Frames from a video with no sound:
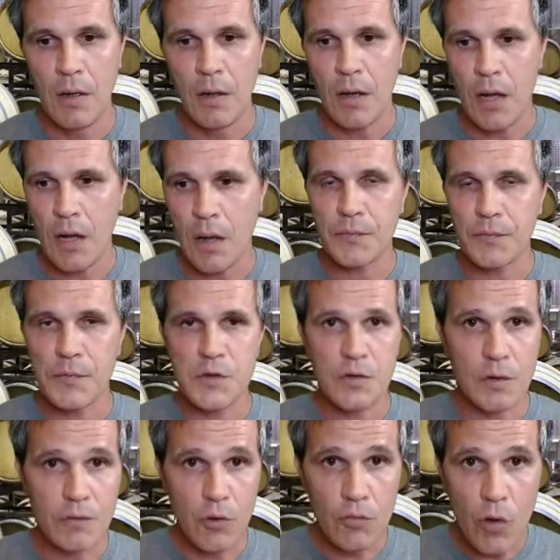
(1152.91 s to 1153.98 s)
Um, sort
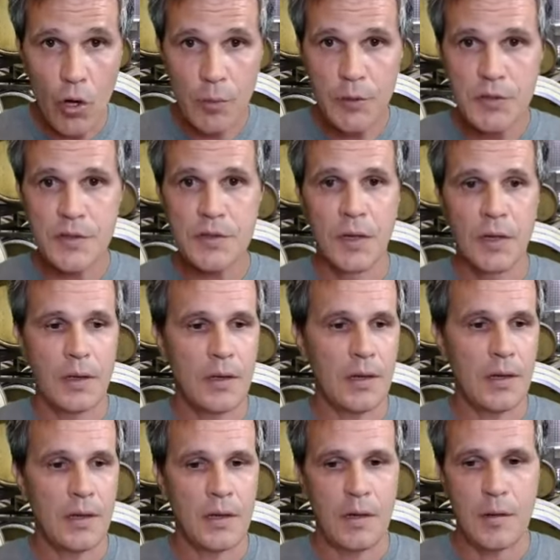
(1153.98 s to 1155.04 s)
of aromas,
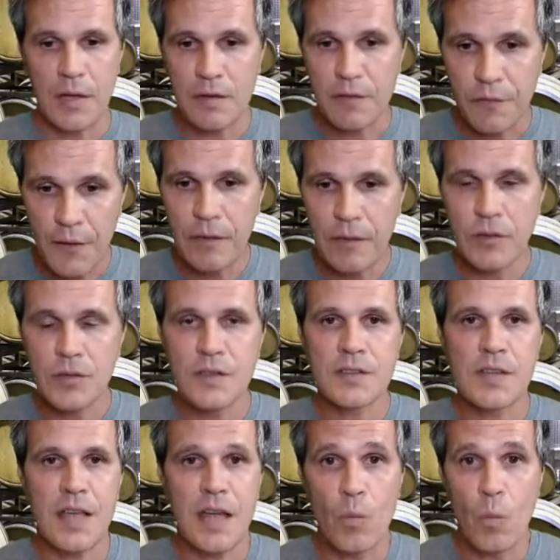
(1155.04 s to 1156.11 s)
uh, and flavors
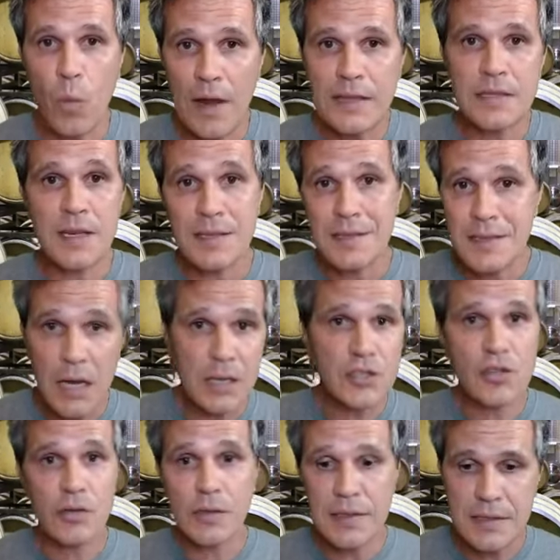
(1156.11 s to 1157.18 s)
and weight and
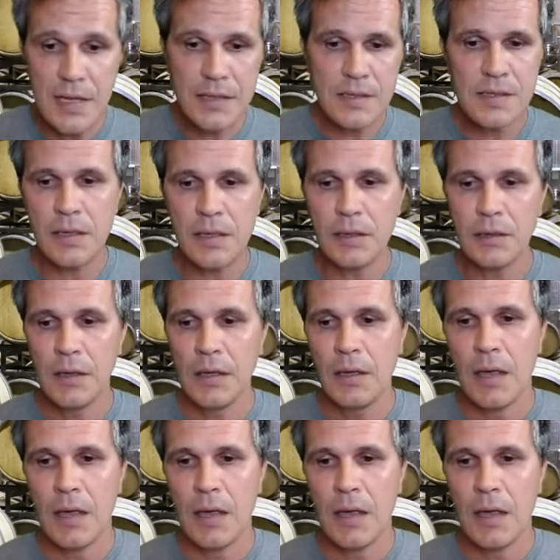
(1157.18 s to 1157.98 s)
texture and density.